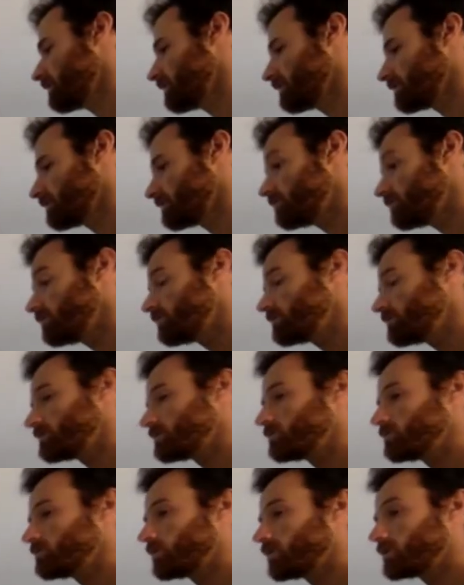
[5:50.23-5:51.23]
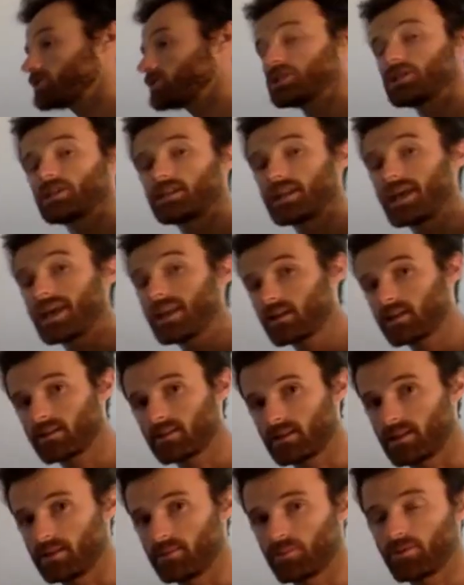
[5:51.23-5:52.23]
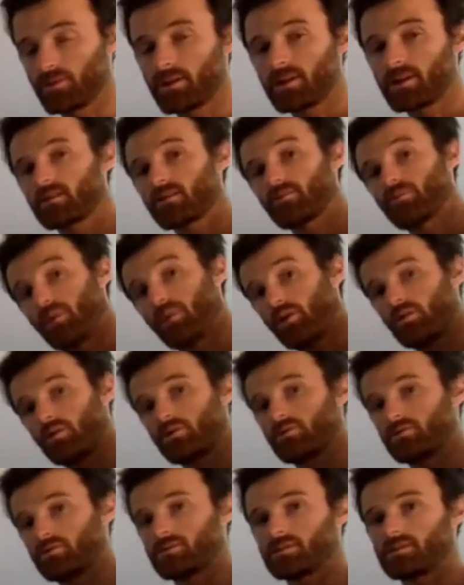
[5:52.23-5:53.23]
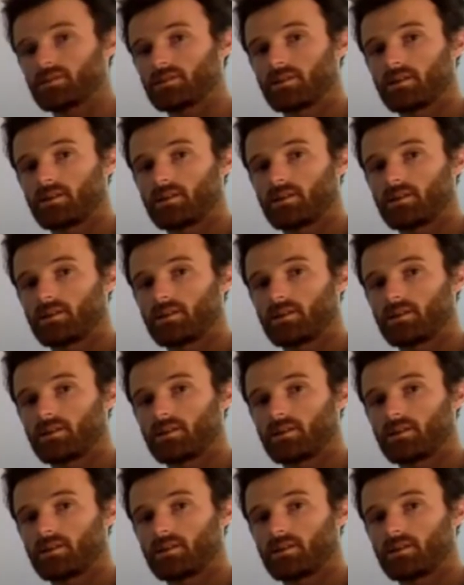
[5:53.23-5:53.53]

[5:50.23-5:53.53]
Students who are genetically predisposed